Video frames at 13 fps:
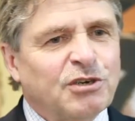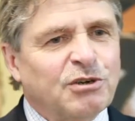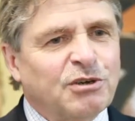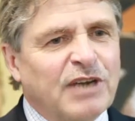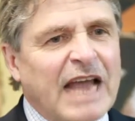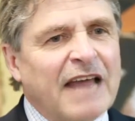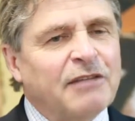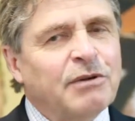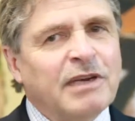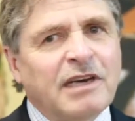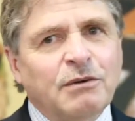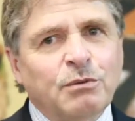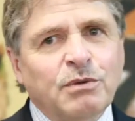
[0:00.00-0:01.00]
a good
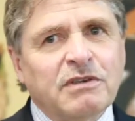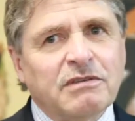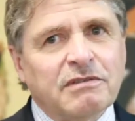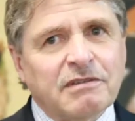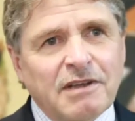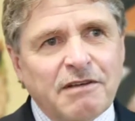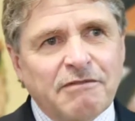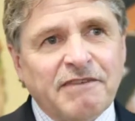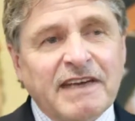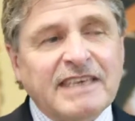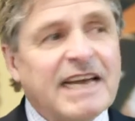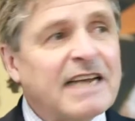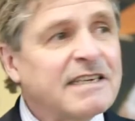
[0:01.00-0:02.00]
gathering, and it was
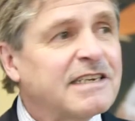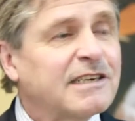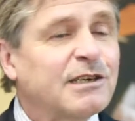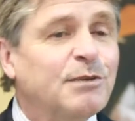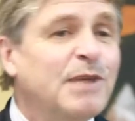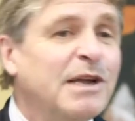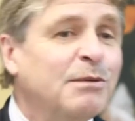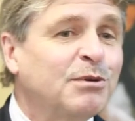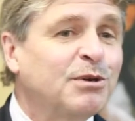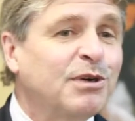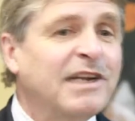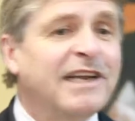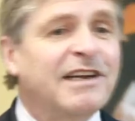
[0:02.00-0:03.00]
fantastic to be able
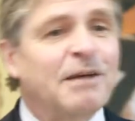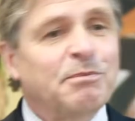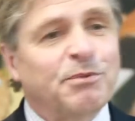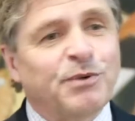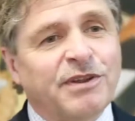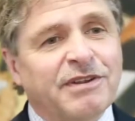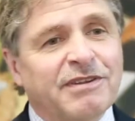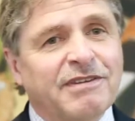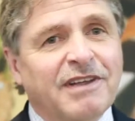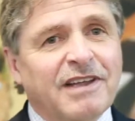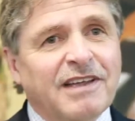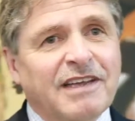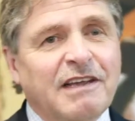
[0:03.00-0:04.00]
to link up with
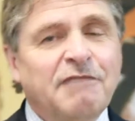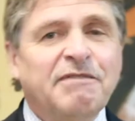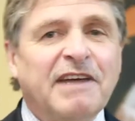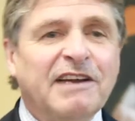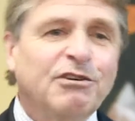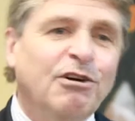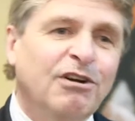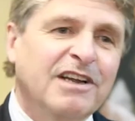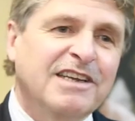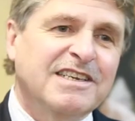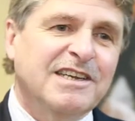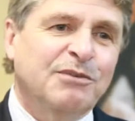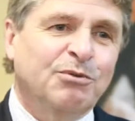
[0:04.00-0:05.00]
IFAD
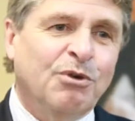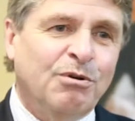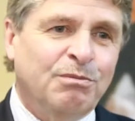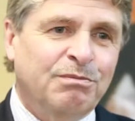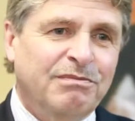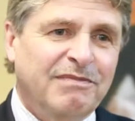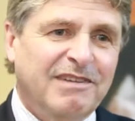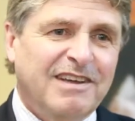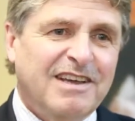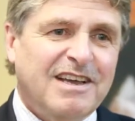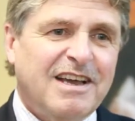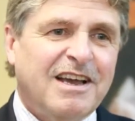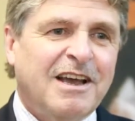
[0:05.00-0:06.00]
colleagues in Rome
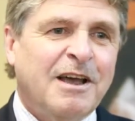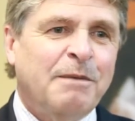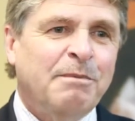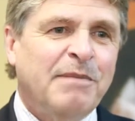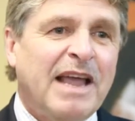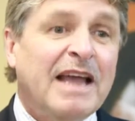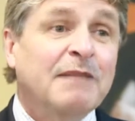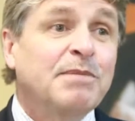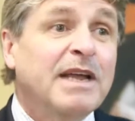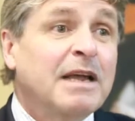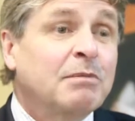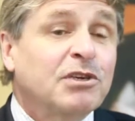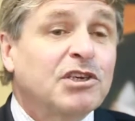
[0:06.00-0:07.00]
and
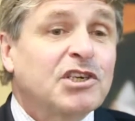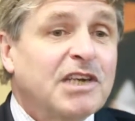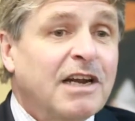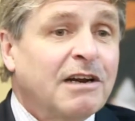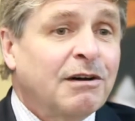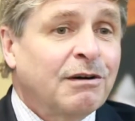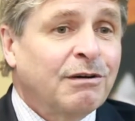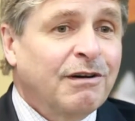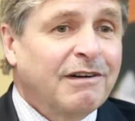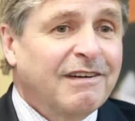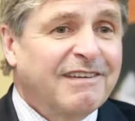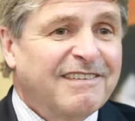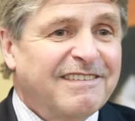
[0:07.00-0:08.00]
be able to share
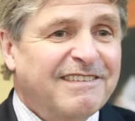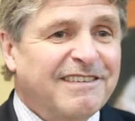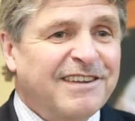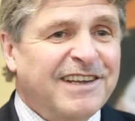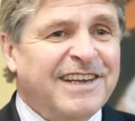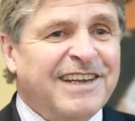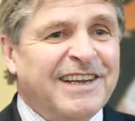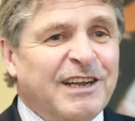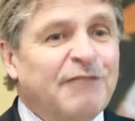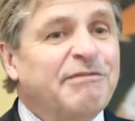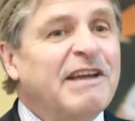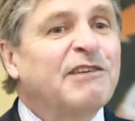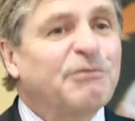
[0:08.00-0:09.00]
the
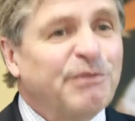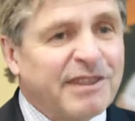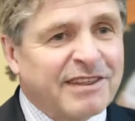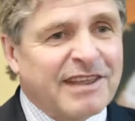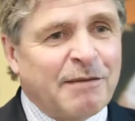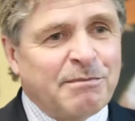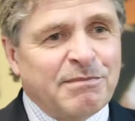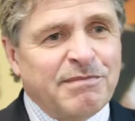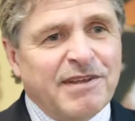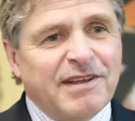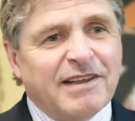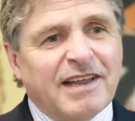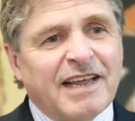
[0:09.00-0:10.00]
event with them,
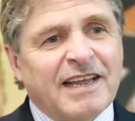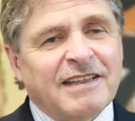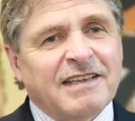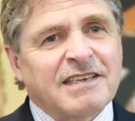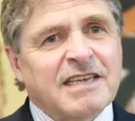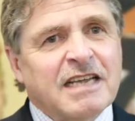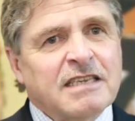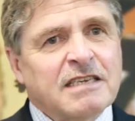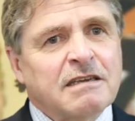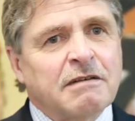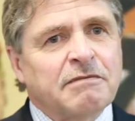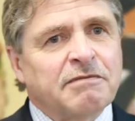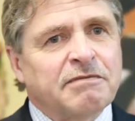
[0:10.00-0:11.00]
and the
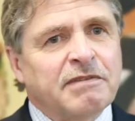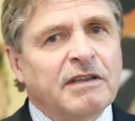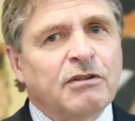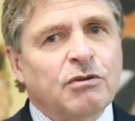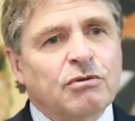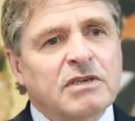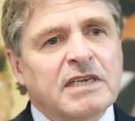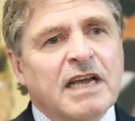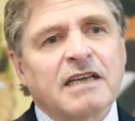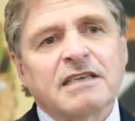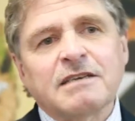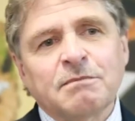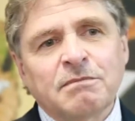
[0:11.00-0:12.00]
sense of
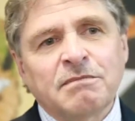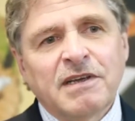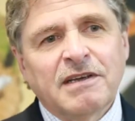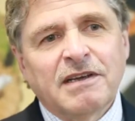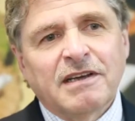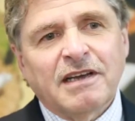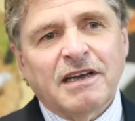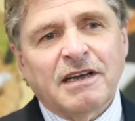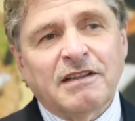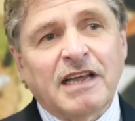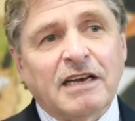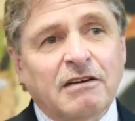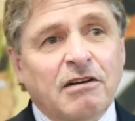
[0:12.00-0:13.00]
enthusiasm that